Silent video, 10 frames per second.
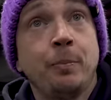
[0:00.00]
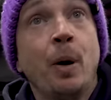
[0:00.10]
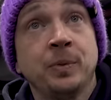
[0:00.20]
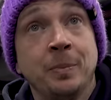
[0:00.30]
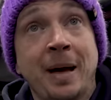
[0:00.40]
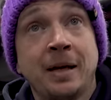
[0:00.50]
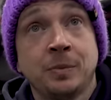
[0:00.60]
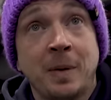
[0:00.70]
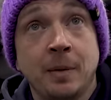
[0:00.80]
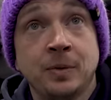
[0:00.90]
pops and
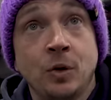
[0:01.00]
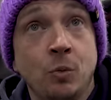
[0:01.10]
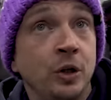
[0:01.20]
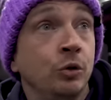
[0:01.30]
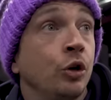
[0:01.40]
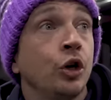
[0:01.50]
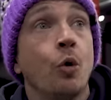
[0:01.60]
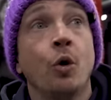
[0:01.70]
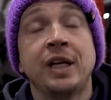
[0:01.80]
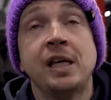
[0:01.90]
bangs maps yeah. when you can
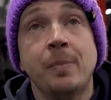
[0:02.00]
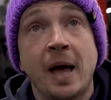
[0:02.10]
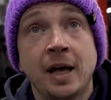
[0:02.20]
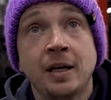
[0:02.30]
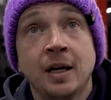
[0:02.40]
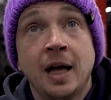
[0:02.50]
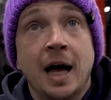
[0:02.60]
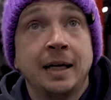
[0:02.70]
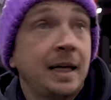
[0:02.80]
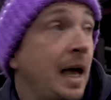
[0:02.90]
go on eBay
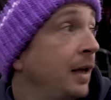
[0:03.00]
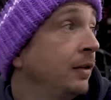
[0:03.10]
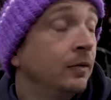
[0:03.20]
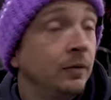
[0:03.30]
and get